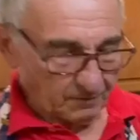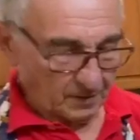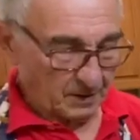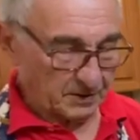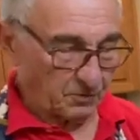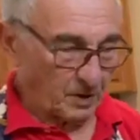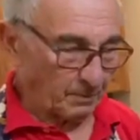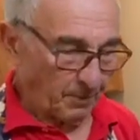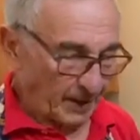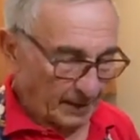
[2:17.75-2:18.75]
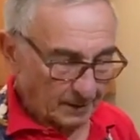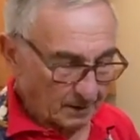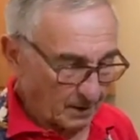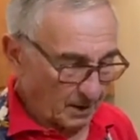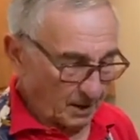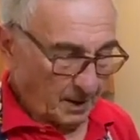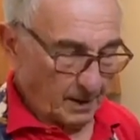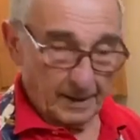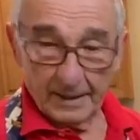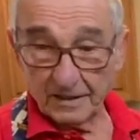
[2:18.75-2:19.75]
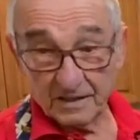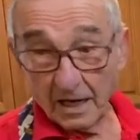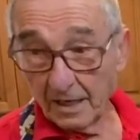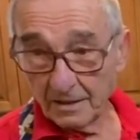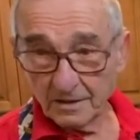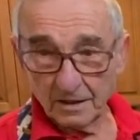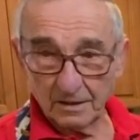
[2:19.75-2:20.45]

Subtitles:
we use 1 pan, any size.